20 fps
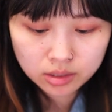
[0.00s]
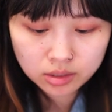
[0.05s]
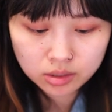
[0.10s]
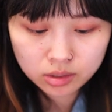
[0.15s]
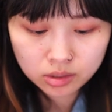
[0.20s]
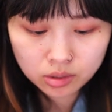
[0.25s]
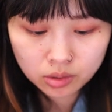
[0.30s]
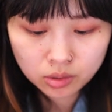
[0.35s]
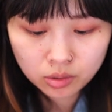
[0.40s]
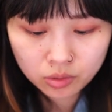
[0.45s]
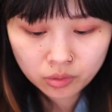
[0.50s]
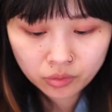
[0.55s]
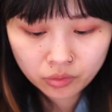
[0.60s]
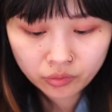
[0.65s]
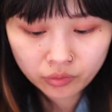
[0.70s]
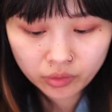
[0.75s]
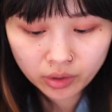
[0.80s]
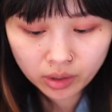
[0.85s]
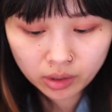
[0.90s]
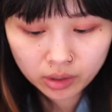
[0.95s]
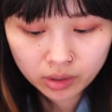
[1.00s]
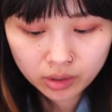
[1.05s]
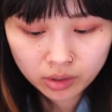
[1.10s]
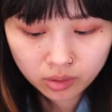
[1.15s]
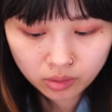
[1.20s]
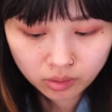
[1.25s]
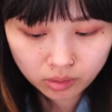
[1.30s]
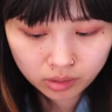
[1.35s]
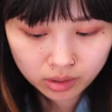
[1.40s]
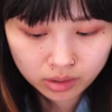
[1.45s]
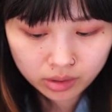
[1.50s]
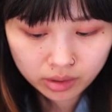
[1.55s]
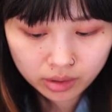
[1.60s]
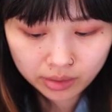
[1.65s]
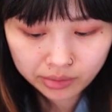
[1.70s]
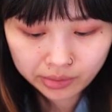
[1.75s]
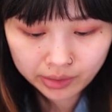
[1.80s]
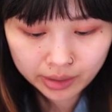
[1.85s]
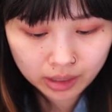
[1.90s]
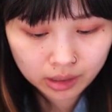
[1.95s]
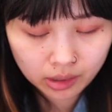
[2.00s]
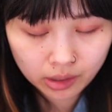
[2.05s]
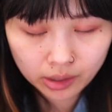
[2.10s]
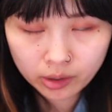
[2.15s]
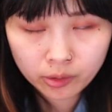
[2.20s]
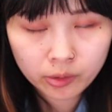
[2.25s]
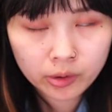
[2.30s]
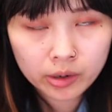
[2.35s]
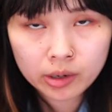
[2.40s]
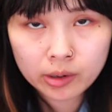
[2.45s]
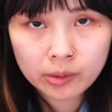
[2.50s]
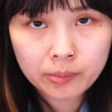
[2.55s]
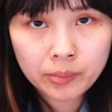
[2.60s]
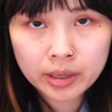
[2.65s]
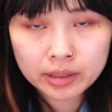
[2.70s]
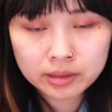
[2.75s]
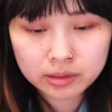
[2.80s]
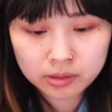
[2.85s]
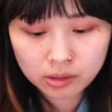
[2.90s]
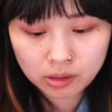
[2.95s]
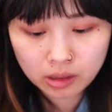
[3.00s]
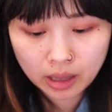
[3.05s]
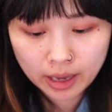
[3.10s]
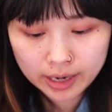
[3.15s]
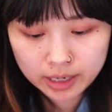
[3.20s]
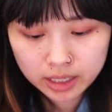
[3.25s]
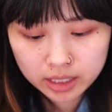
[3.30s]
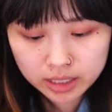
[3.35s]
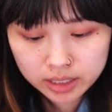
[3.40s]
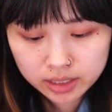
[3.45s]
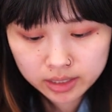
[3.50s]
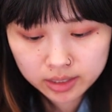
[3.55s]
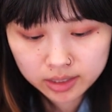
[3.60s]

do fill it with like liquid or pencil liners.